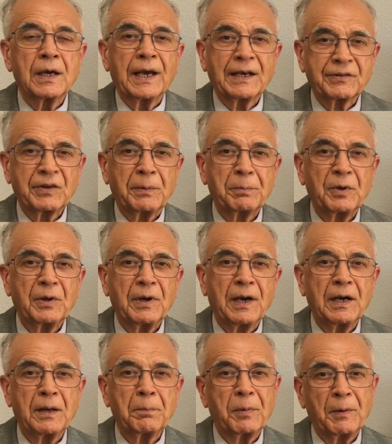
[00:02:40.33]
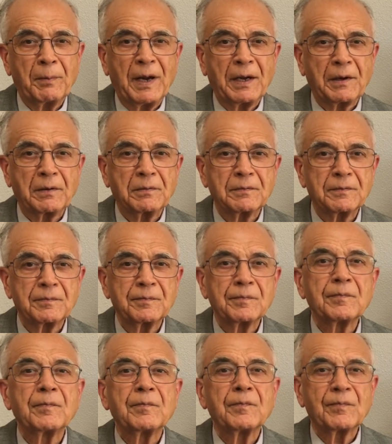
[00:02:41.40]
accepted and implemented.
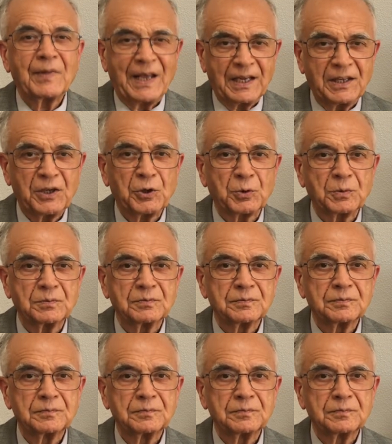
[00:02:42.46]
Thank you.